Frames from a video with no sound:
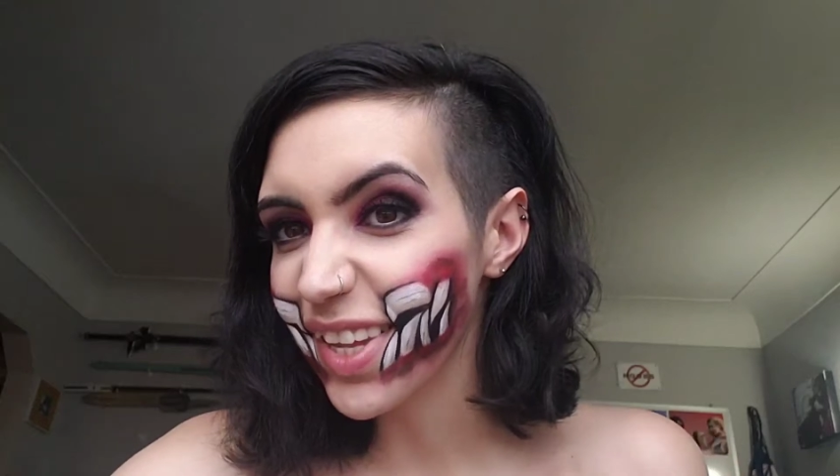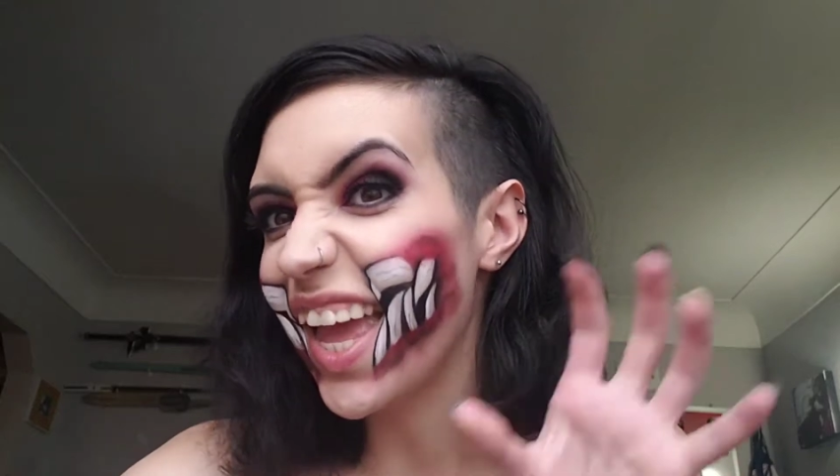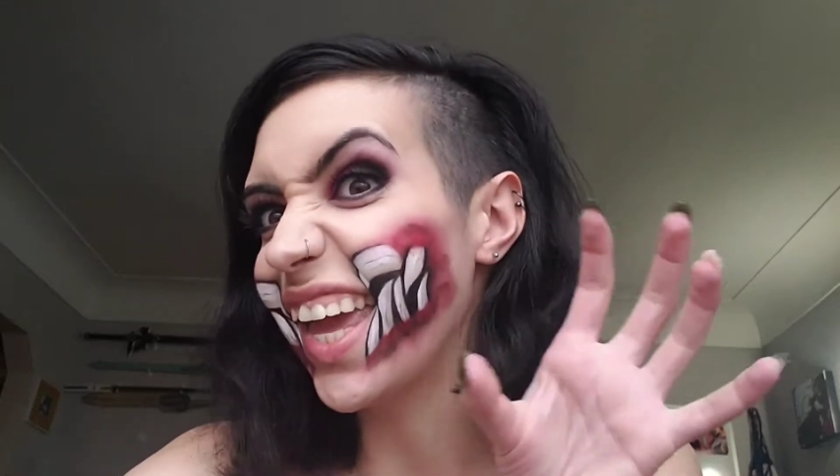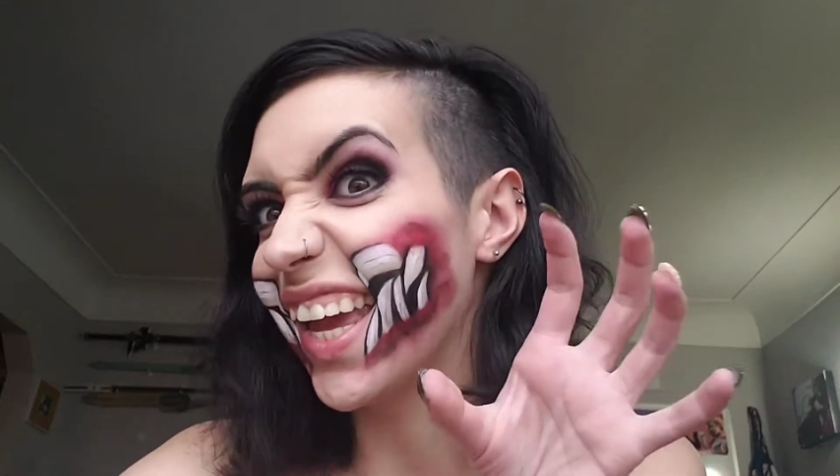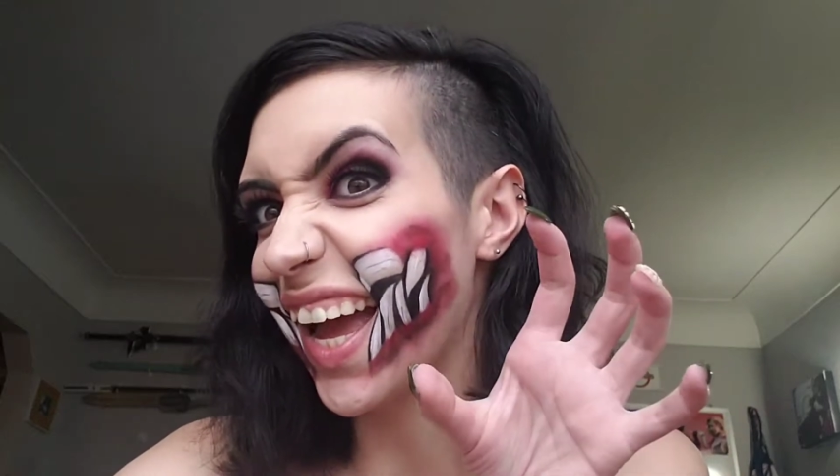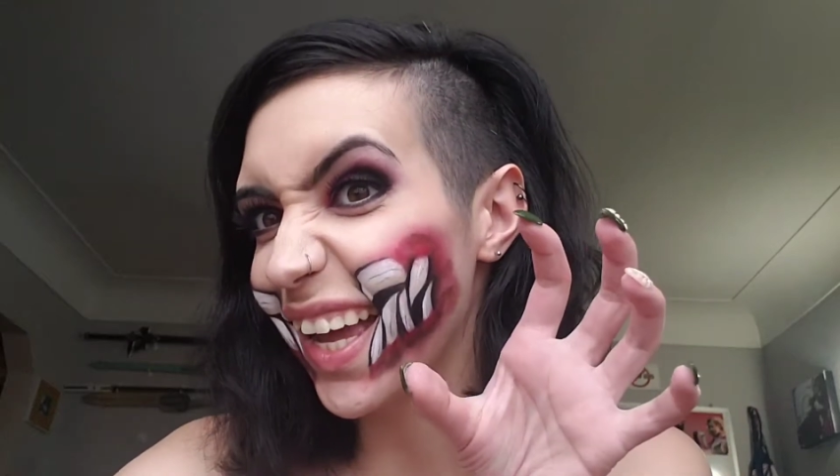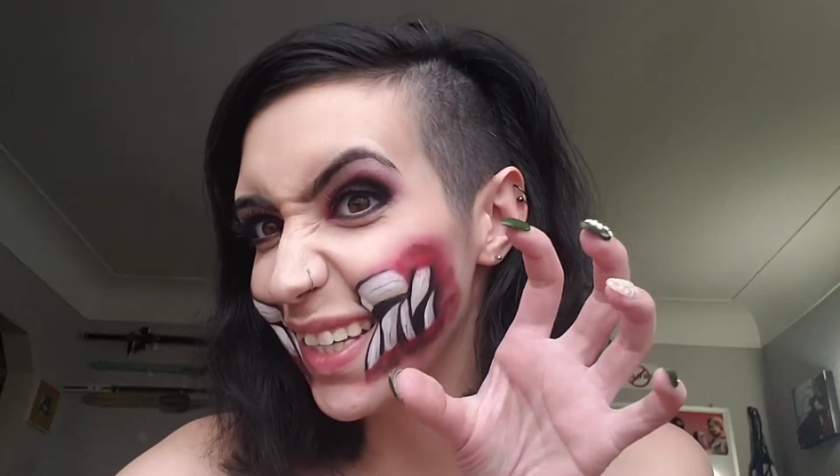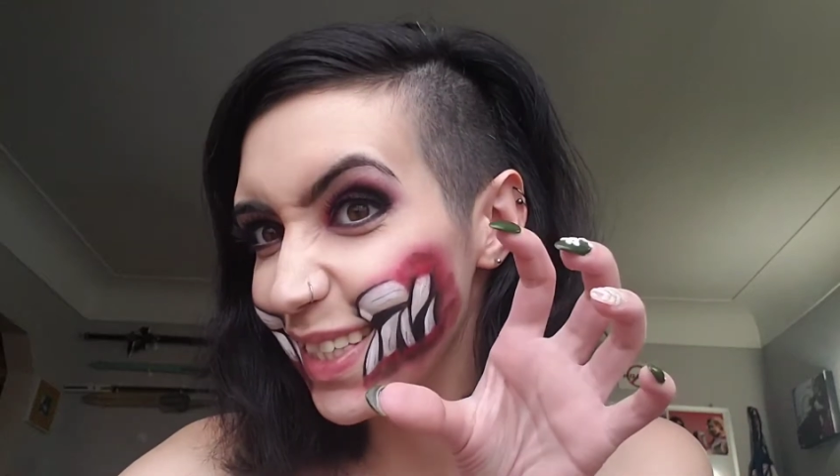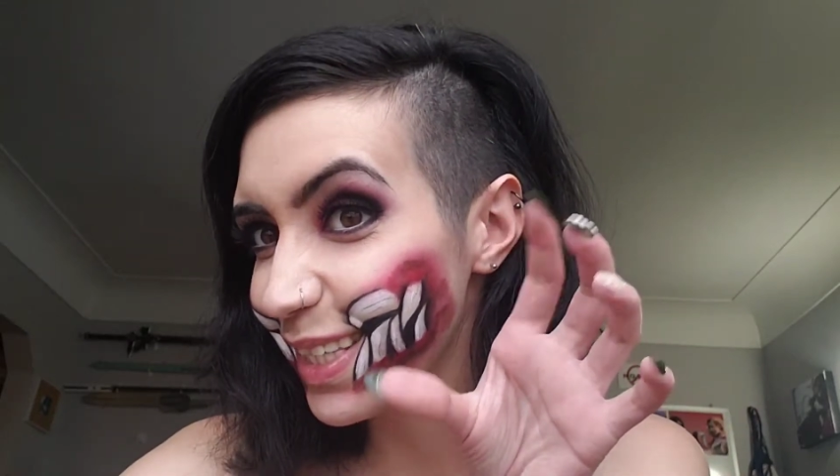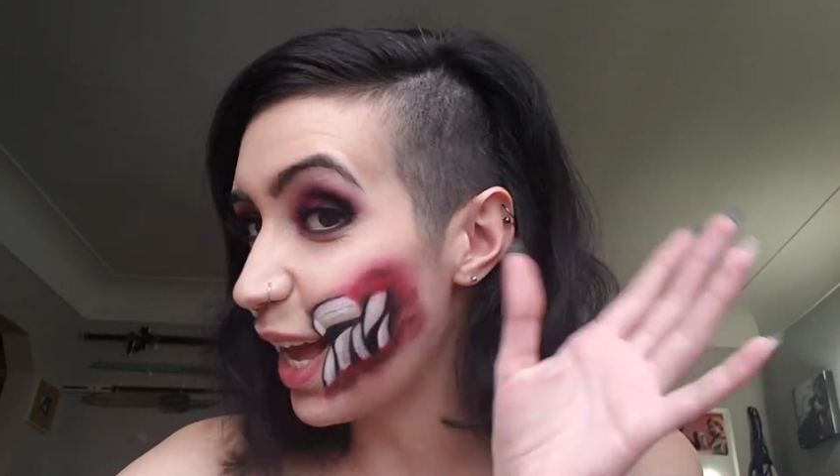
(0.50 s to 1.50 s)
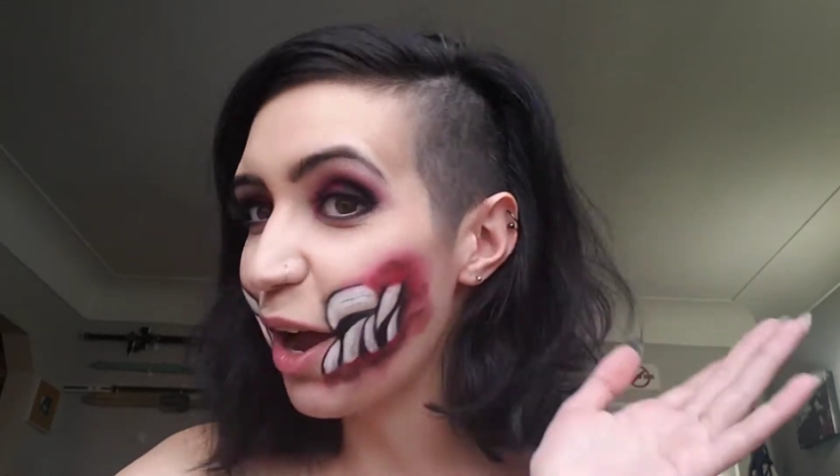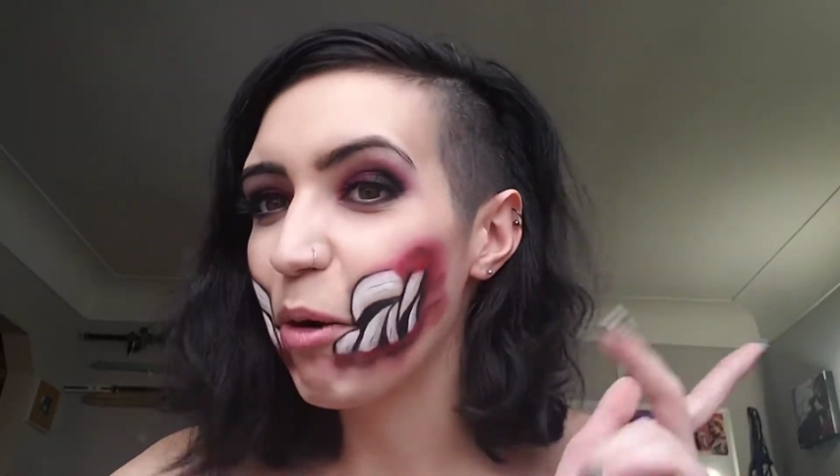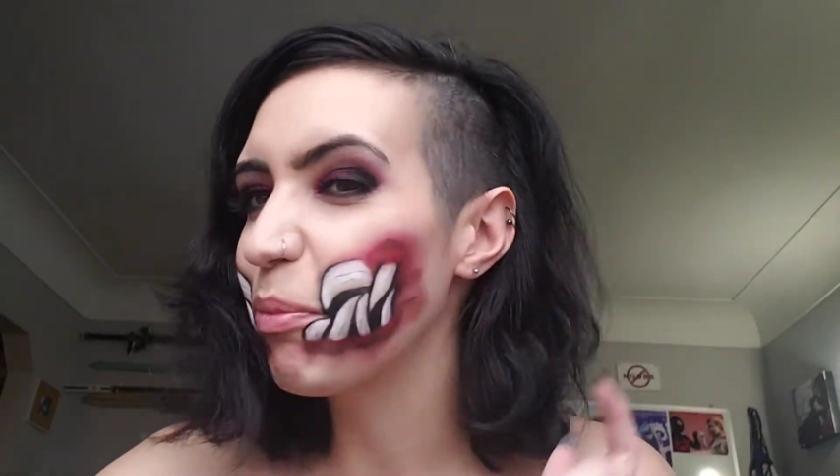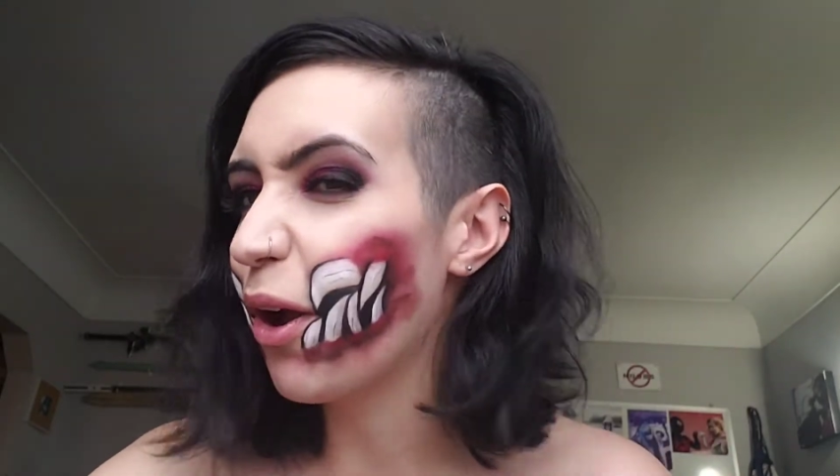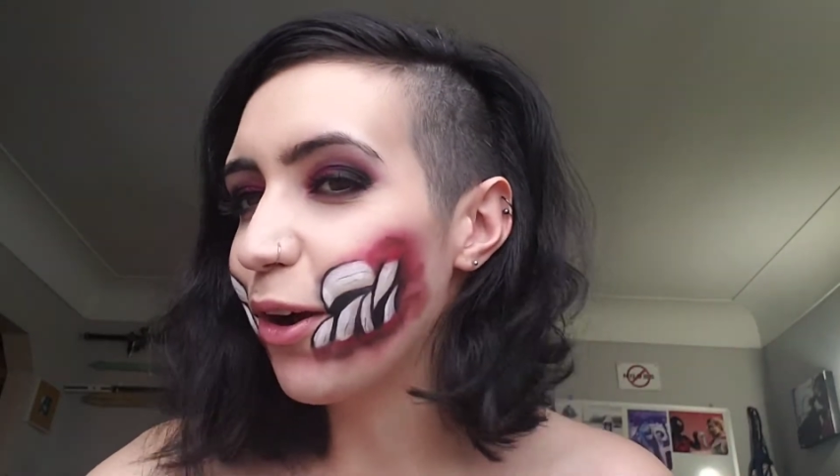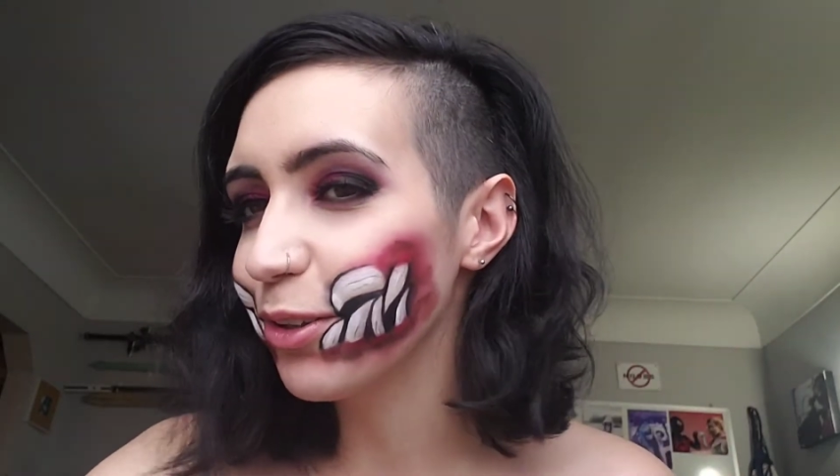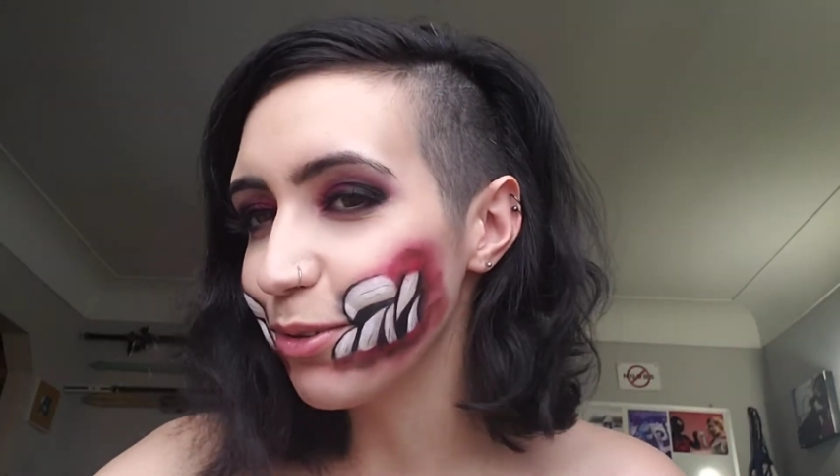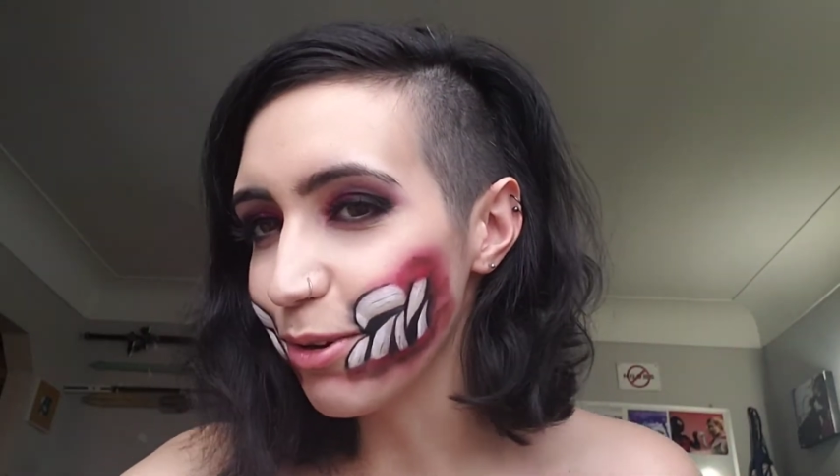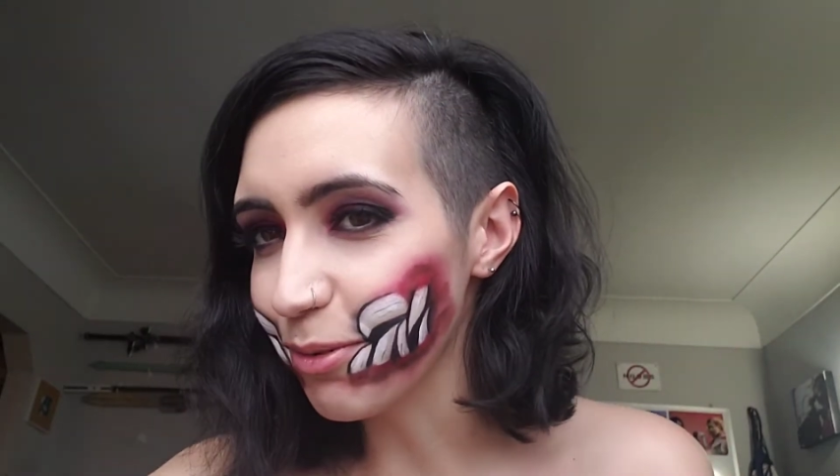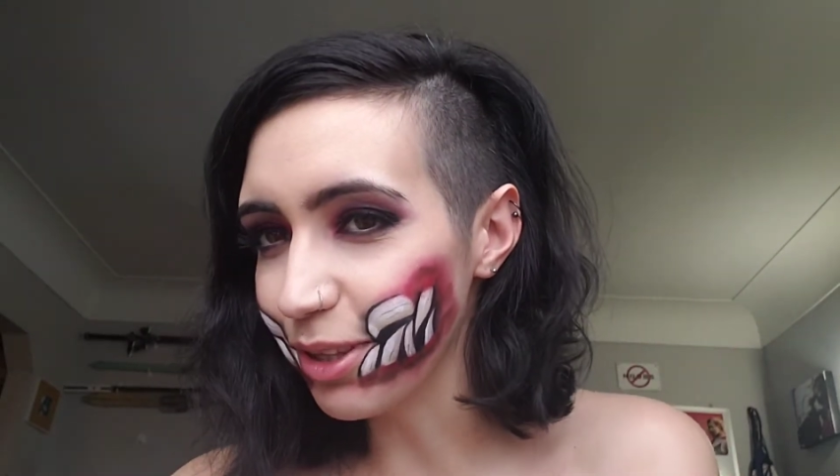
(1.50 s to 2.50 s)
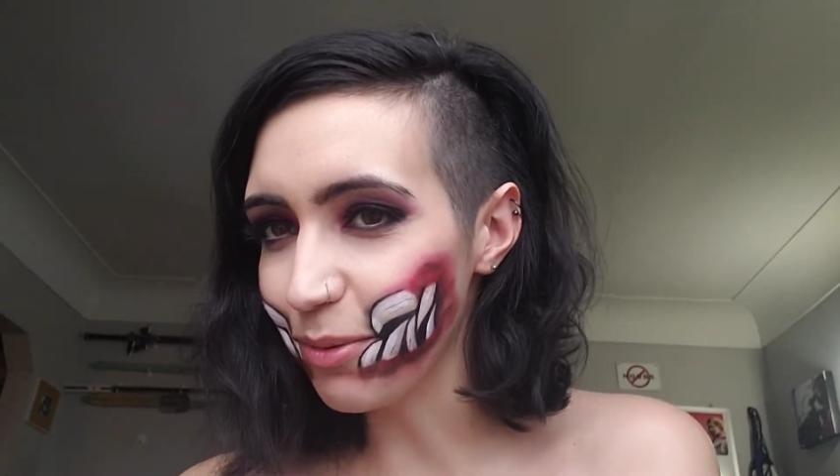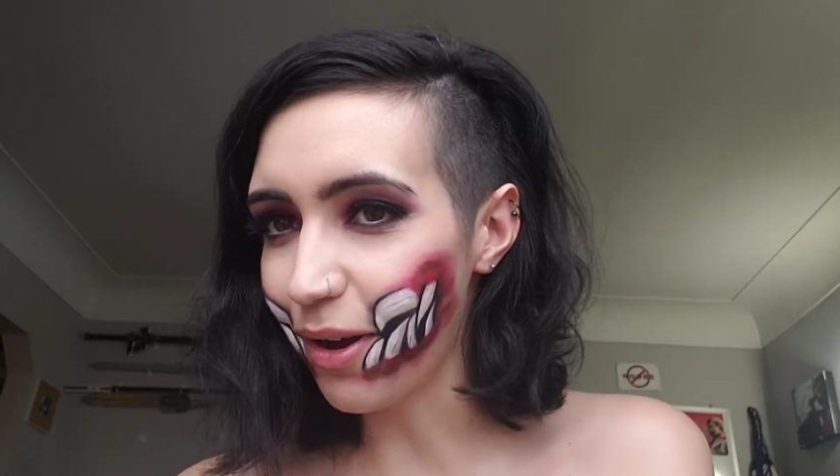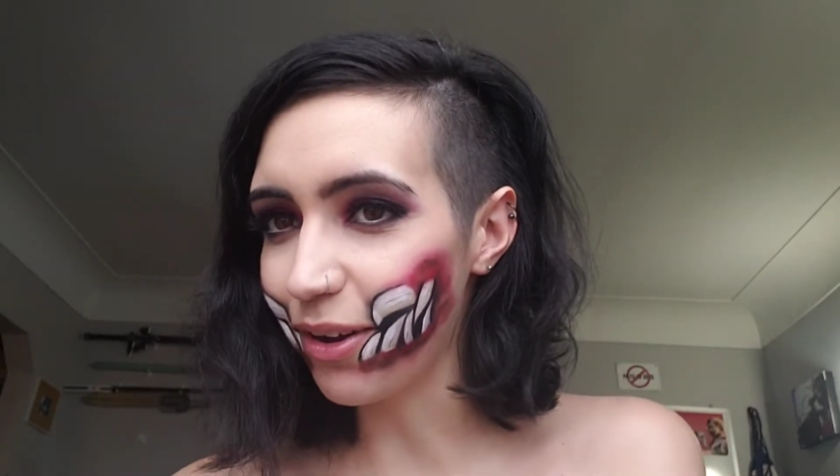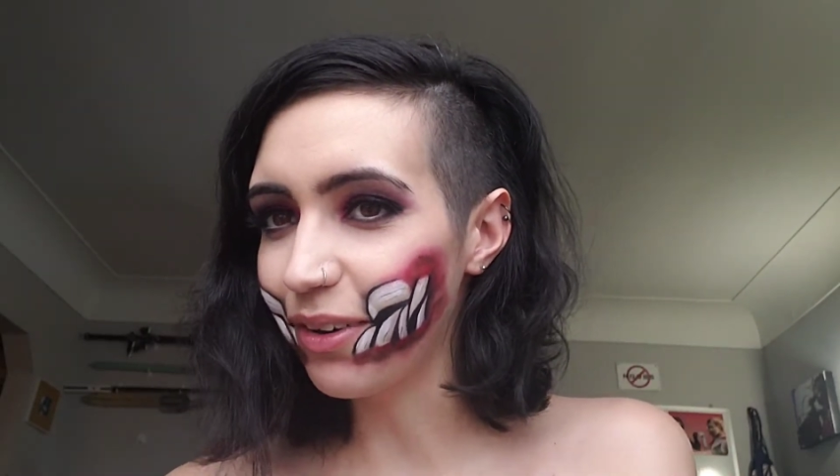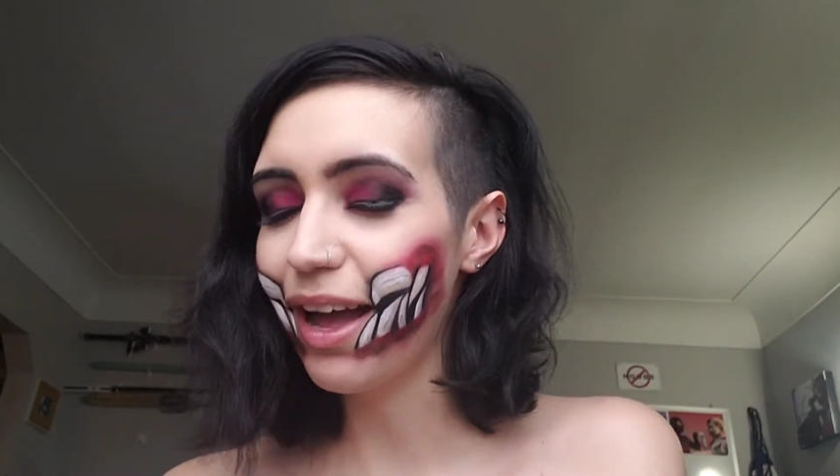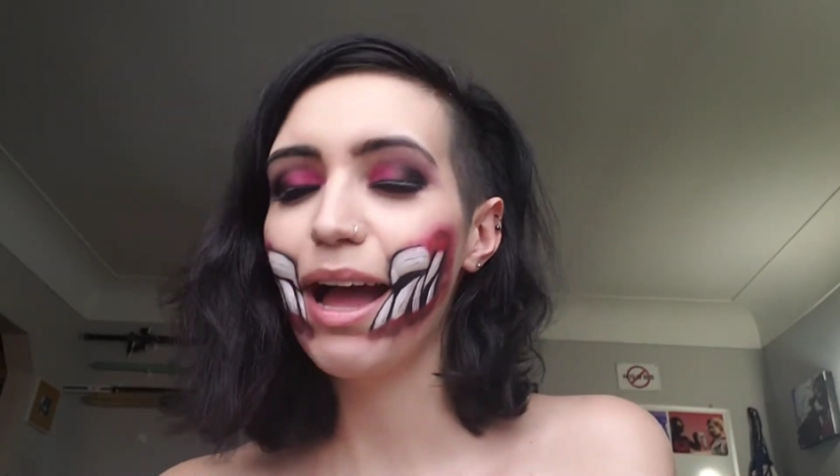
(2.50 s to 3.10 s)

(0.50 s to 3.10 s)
Hey guys, I hope you're all doing really well.